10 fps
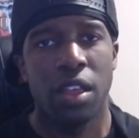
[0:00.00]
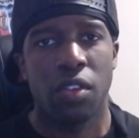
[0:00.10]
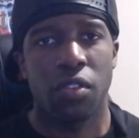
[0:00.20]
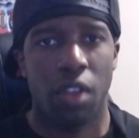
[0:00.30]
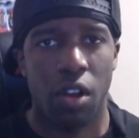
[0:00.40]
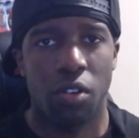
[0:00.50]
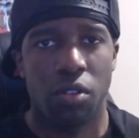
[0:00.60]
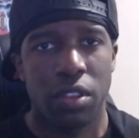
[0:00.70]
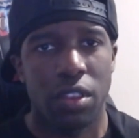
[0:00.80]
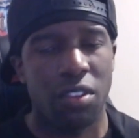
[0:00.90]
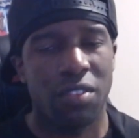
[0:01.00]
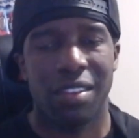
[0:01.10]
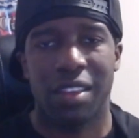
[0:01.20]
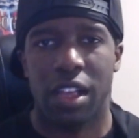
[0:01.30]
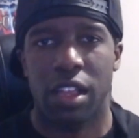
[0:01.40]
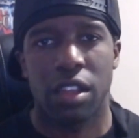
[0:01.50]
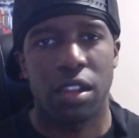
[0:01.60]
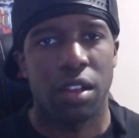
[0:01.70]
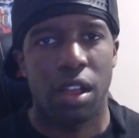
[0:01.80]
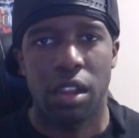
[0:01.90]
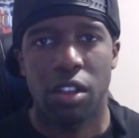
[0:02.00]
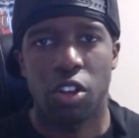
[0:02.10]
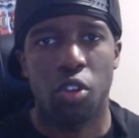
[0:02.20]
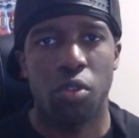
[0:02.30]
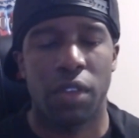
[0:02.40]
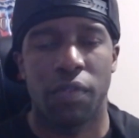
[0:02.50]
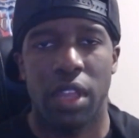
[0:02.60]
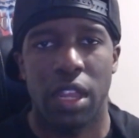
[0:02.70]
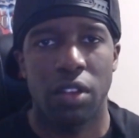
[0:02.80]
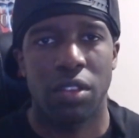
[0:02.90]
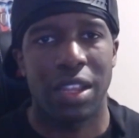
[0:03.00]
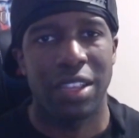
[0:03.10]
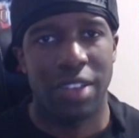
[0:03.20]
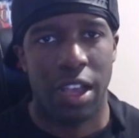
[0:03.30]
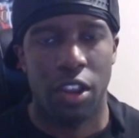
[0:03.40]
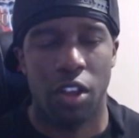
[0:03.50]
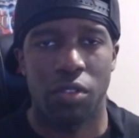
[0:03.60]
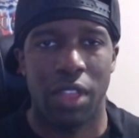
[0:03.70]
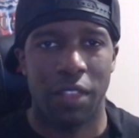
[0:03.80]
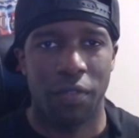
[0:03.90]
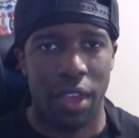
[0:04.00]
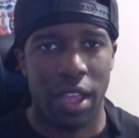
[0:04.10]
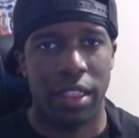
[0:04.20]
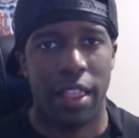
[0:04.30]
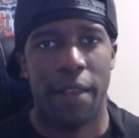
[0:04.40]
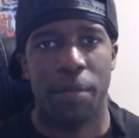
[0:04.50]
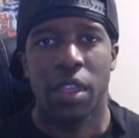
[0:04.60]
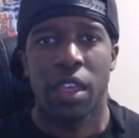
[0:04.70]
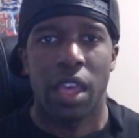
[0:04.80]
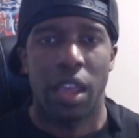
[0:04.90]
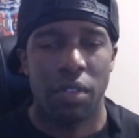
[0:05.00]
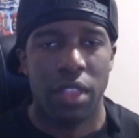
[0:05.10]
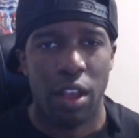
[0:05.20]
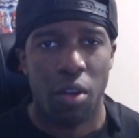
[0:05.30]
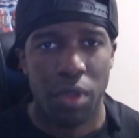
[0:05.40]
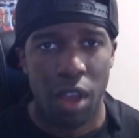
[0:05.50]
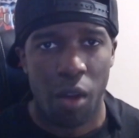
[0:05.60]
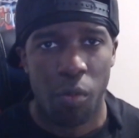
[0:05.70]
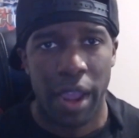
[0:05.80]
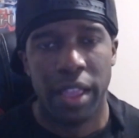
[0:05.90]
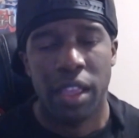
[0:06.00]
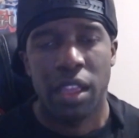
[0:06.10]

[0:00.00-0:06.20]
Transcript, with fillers: So this is just like a, a little quick video to let y'all know that the fact that everything gonna be all right.